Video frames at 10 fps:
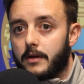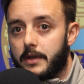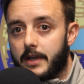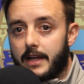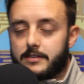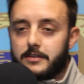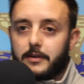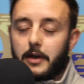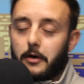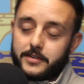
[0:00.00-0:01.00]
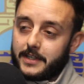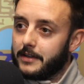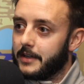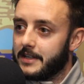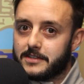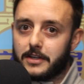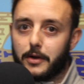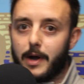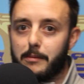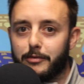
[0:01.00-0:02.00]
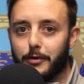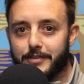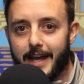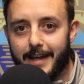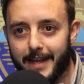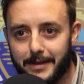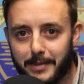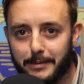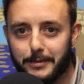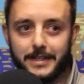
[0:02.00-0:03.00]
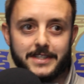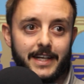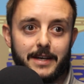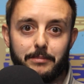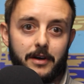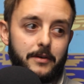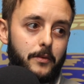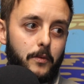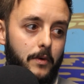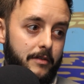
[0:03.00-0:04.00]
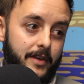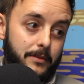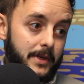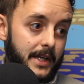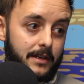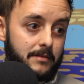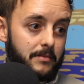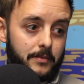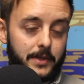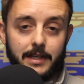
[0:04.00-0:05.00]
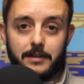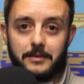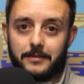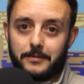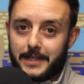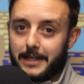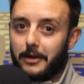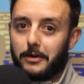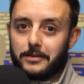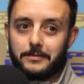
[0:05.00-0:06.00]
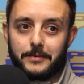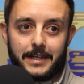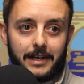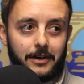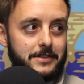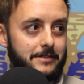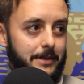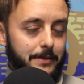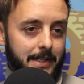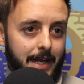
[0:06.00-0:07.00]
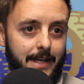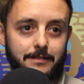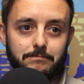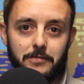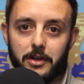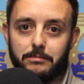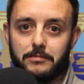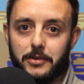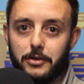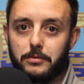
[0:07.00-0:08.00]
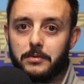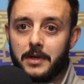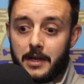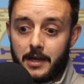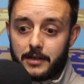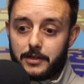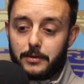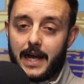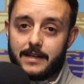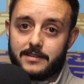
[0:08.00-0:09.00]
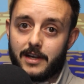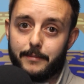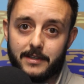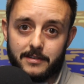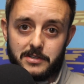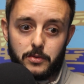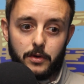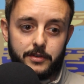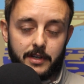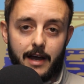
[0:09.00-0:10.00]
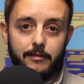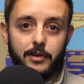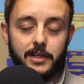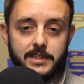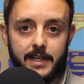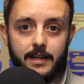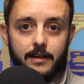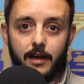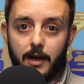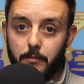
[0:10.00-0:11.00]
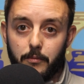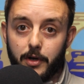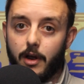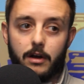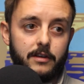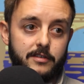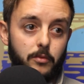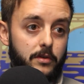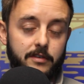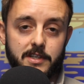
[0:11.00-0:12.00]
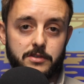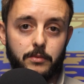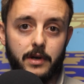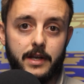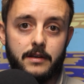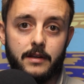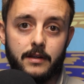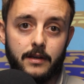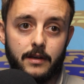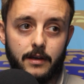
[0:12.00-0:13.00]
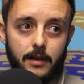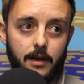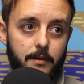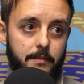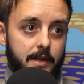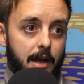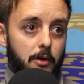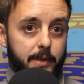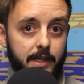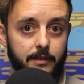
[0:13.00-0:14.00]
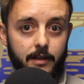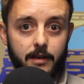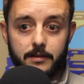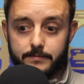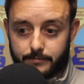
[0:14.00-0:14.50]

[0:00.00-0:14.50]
obviously that this is going to go out before Saturday and people are going to see it. But I think we need lots. I think we need 8-9 new lads to come into the squad to galvanise it, regardless of what division we're in, and that'll be the